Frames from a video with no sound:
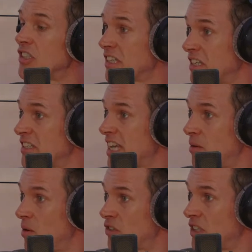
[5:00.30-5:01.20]
going to say
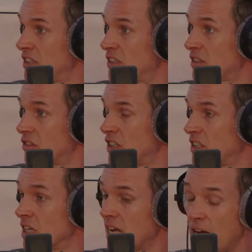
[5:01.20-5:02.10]
while
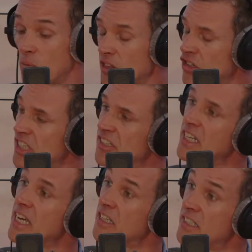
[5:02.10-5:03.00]
and whether she's going to
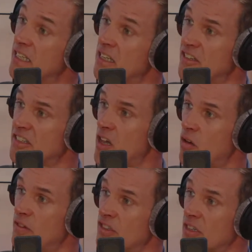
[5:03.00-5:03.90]
get a deal herself,
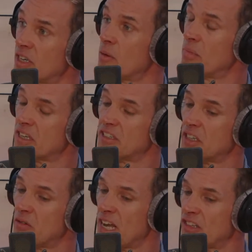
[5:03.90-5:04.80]
because
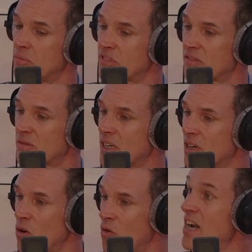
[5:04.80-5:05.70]
Najib's
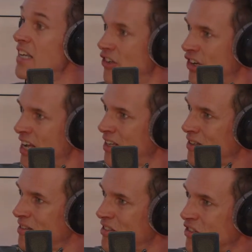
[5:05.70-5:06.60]
already in jail,
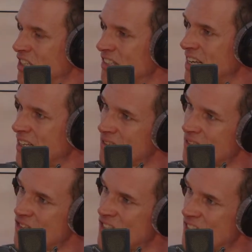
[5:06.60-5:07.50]
so
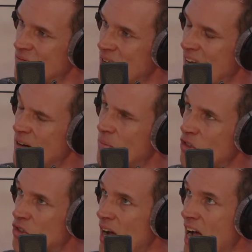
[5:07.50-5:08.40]
I'm not
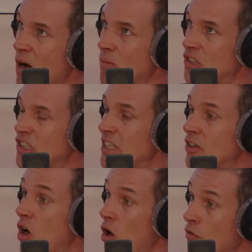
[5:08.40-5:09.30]
sure how much she can
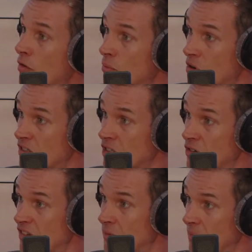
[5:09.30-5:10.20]
offer
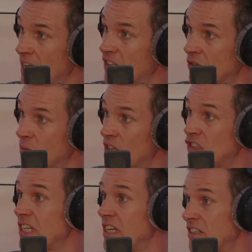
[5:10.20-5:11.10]
prosecutors in Malaysia and whether
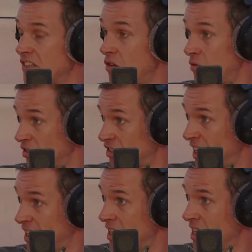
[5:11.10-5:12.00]
she herself will
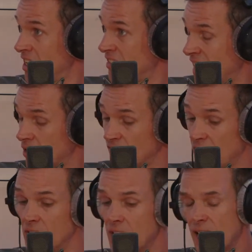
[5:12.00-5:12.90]
stay out of jail.
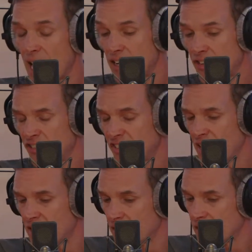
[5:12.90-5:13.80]
And as you said,